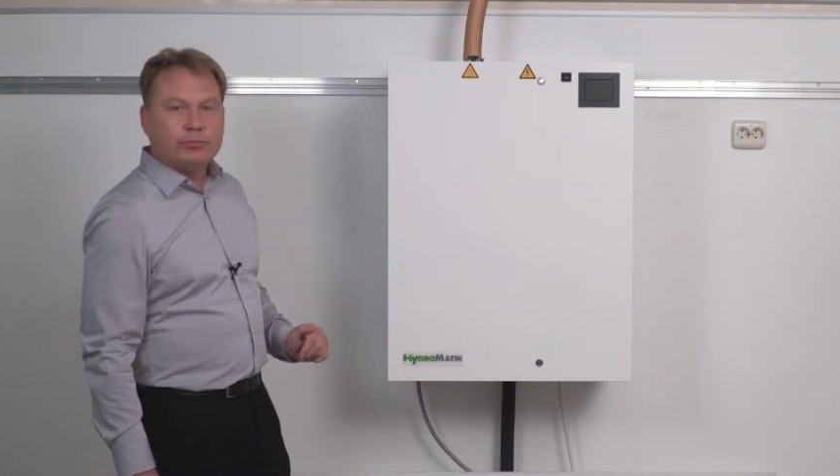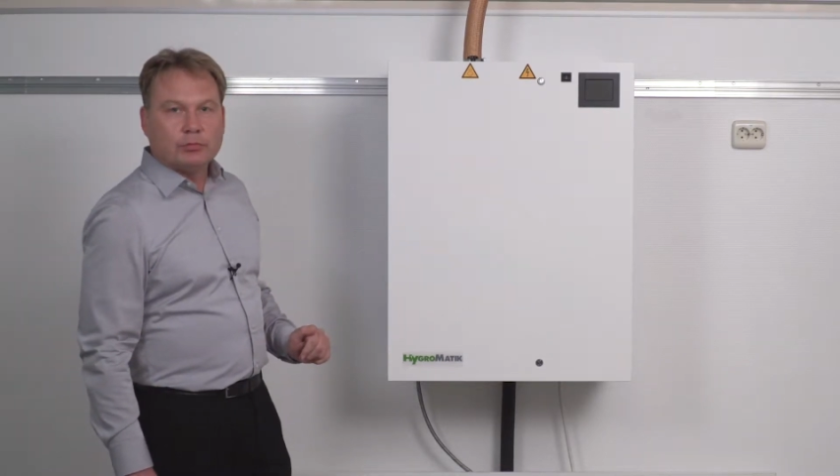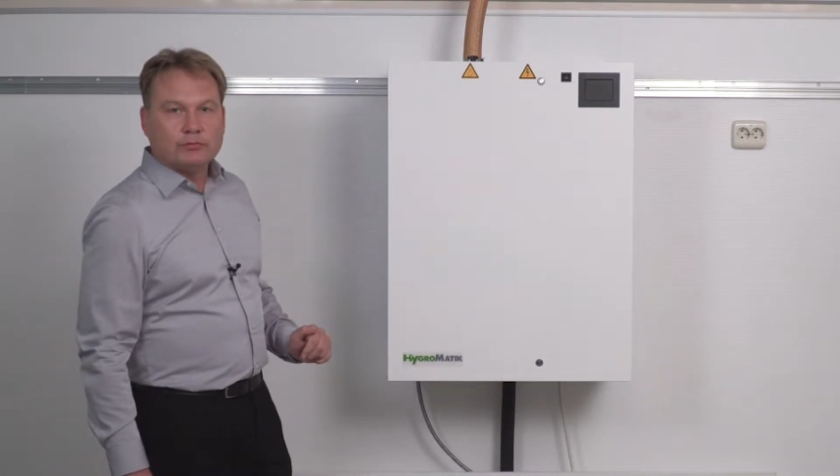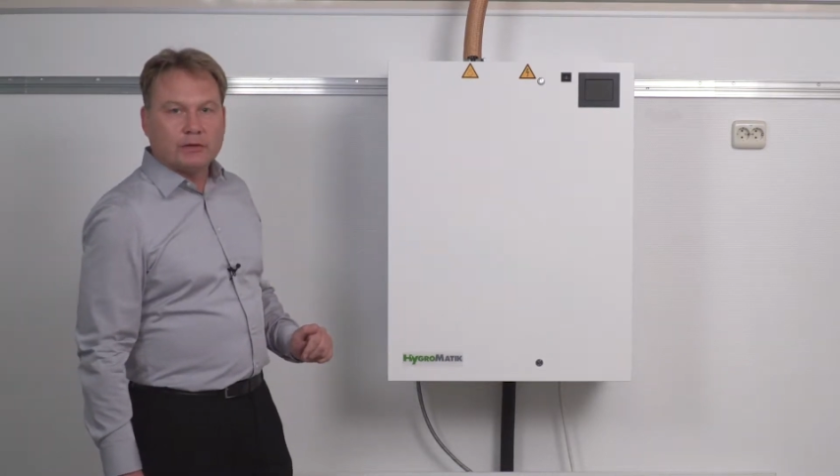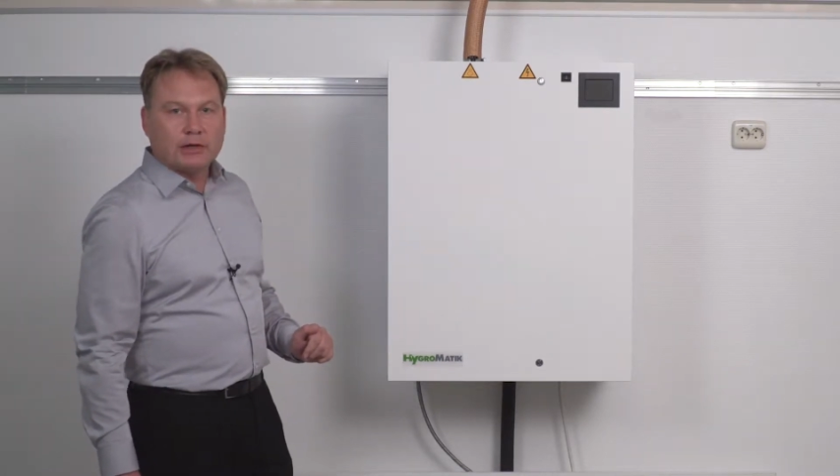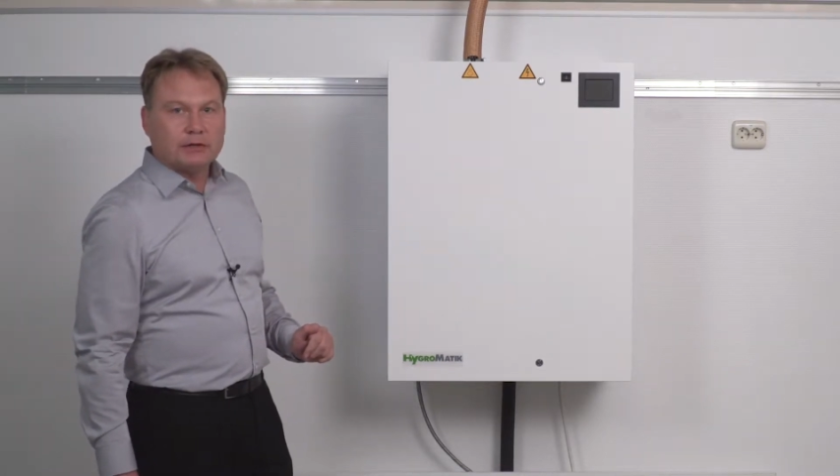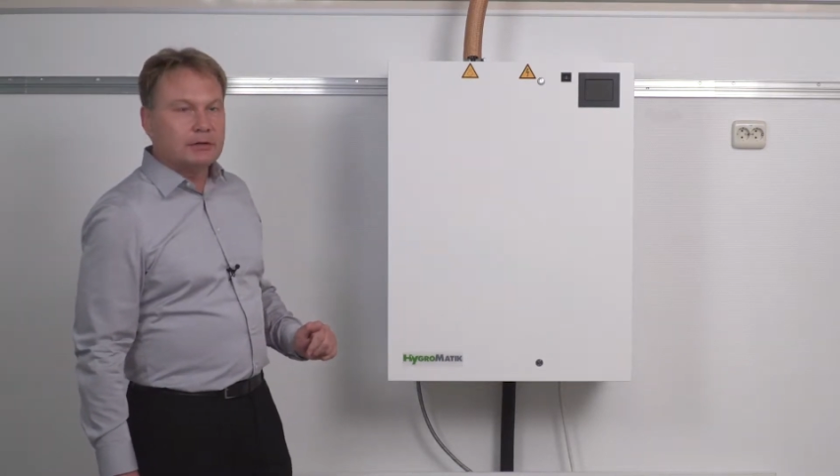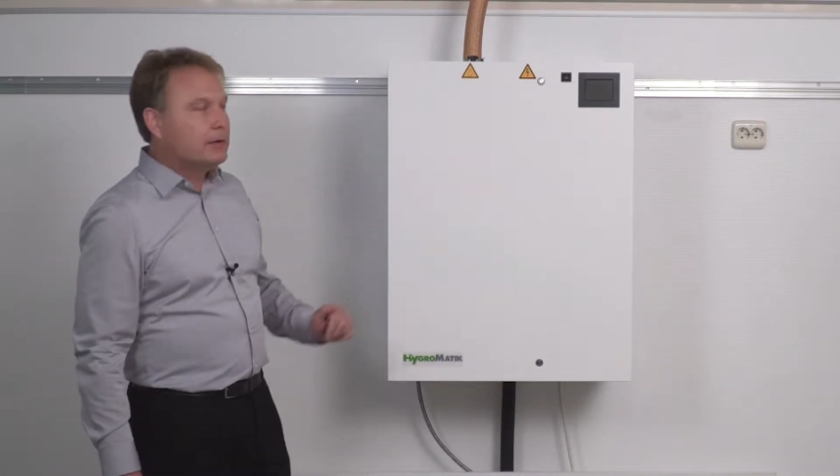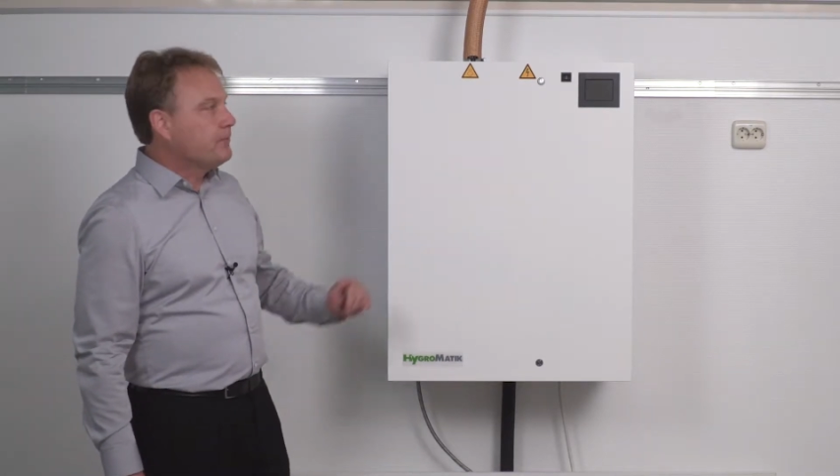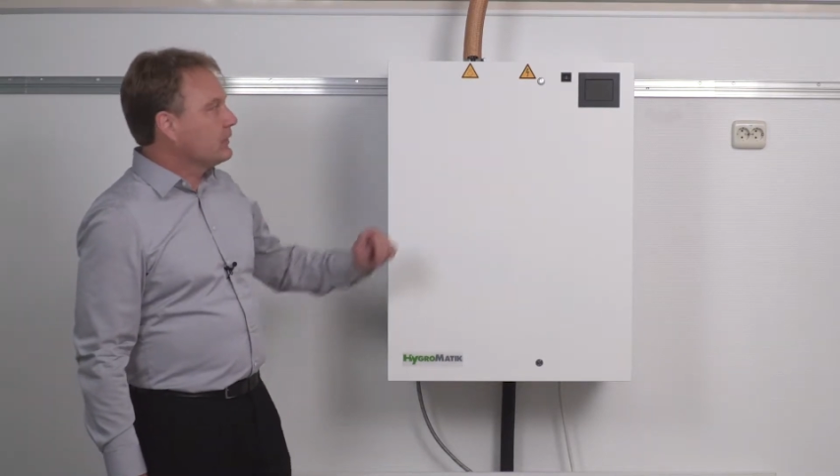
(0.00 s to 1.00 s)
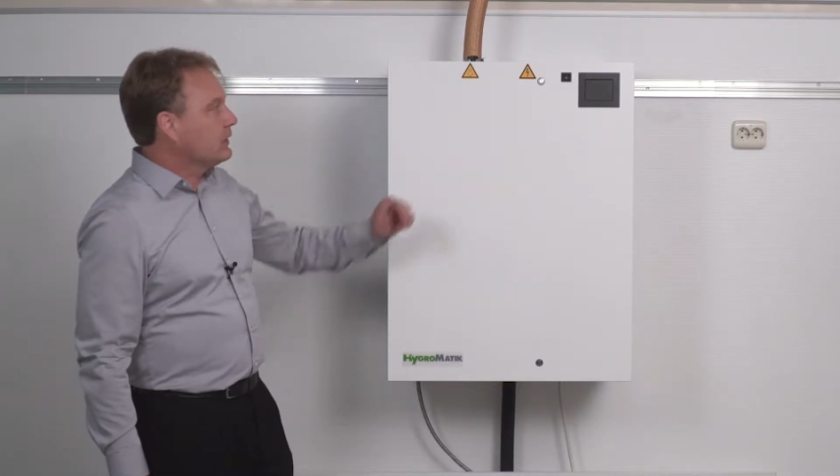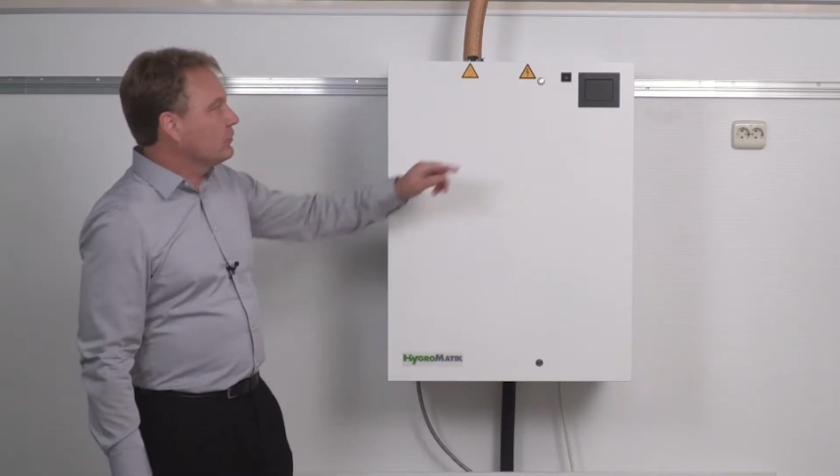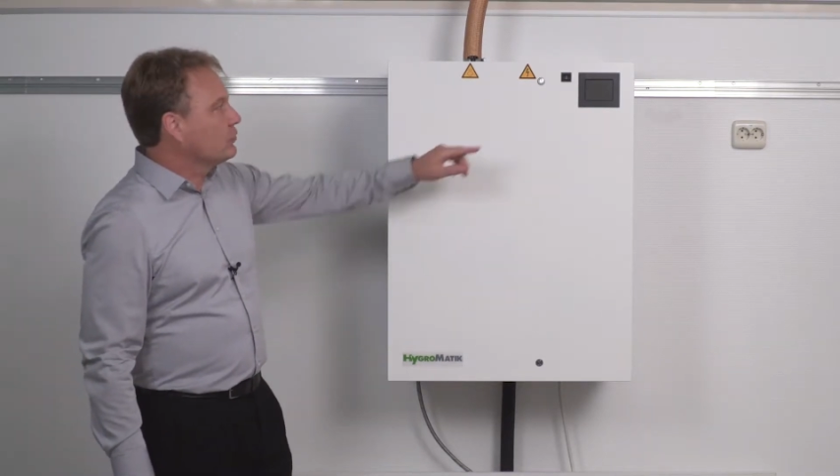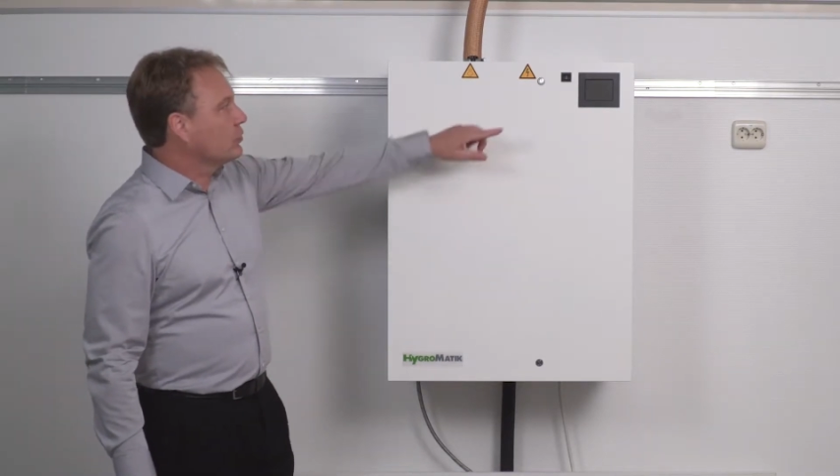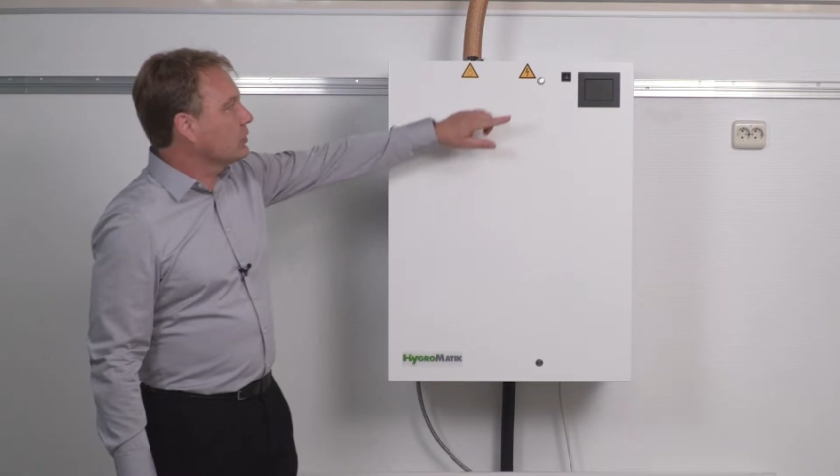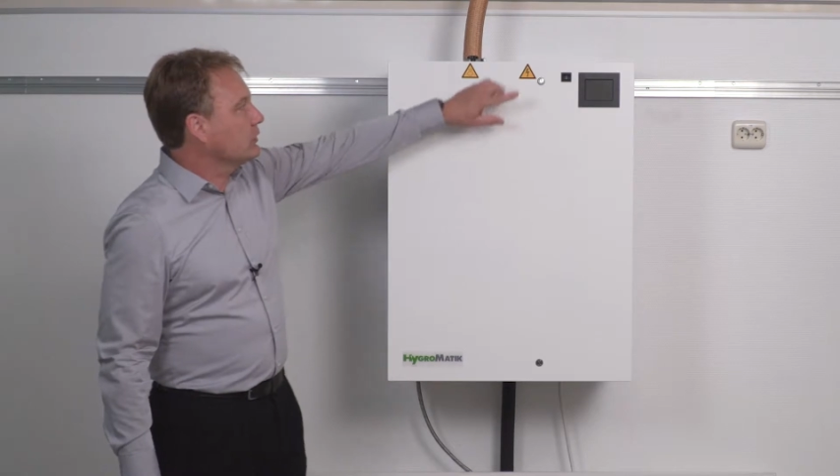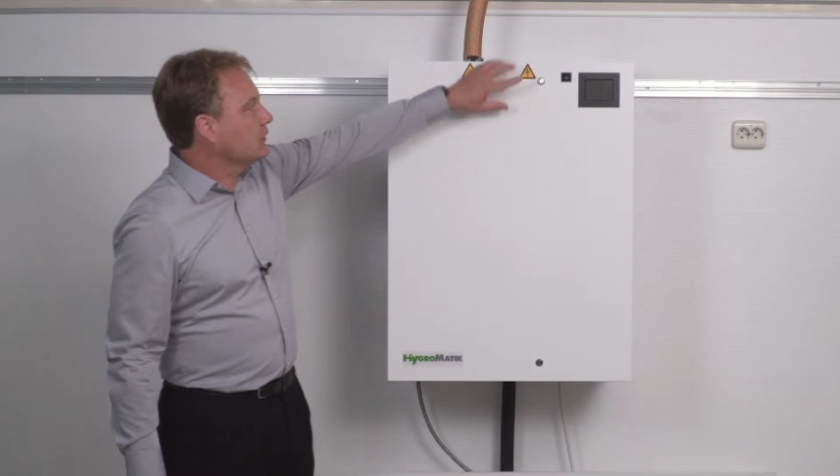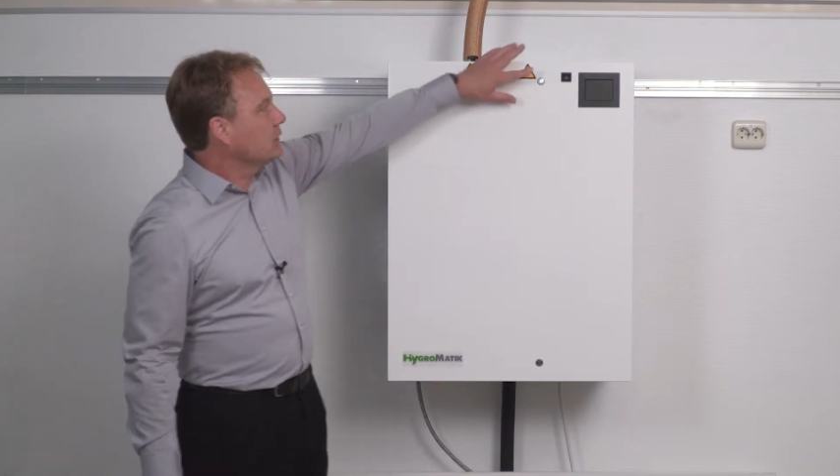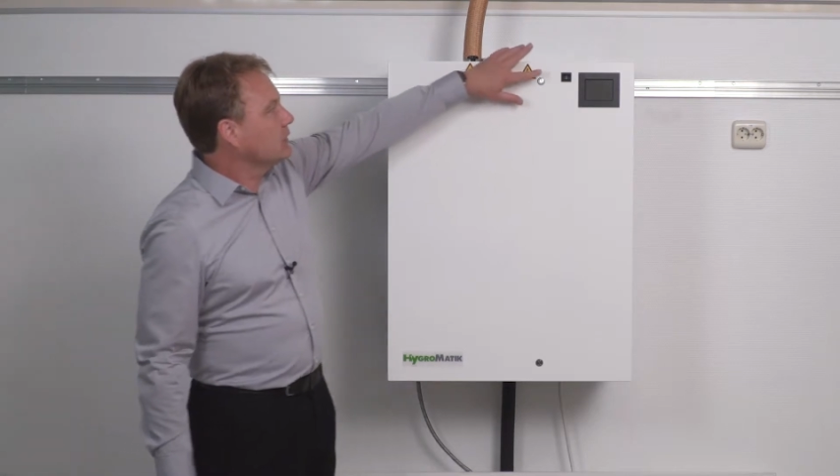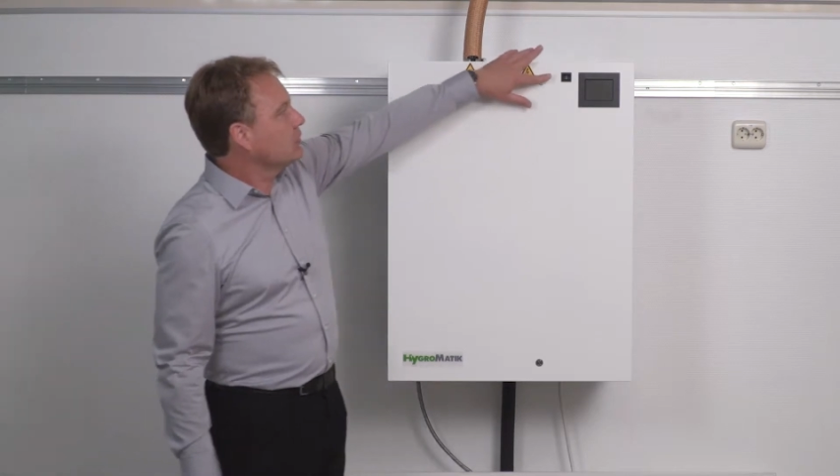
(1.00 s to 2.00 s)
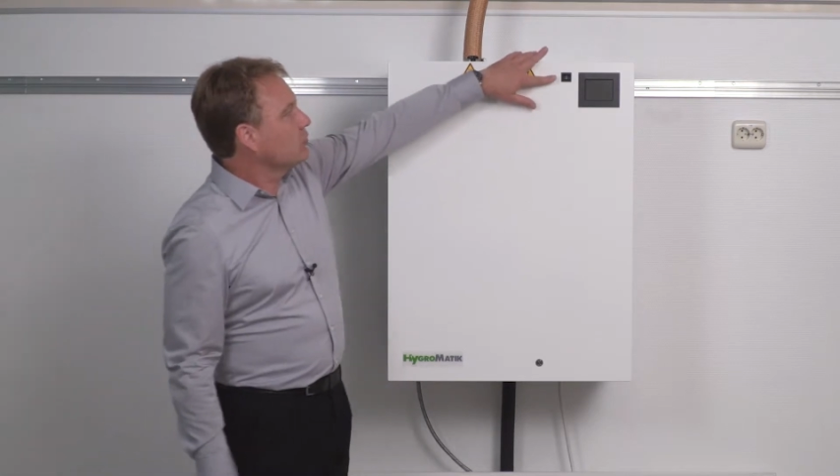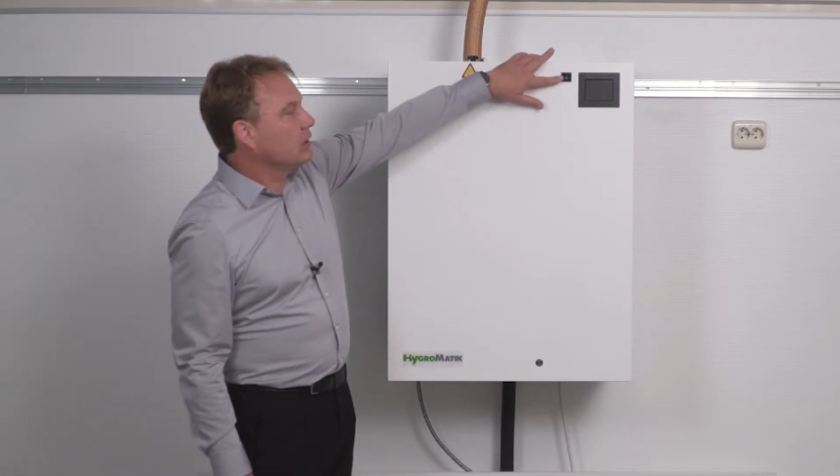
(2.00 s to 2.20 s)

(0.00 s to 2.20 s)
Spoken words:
the control switch in position 2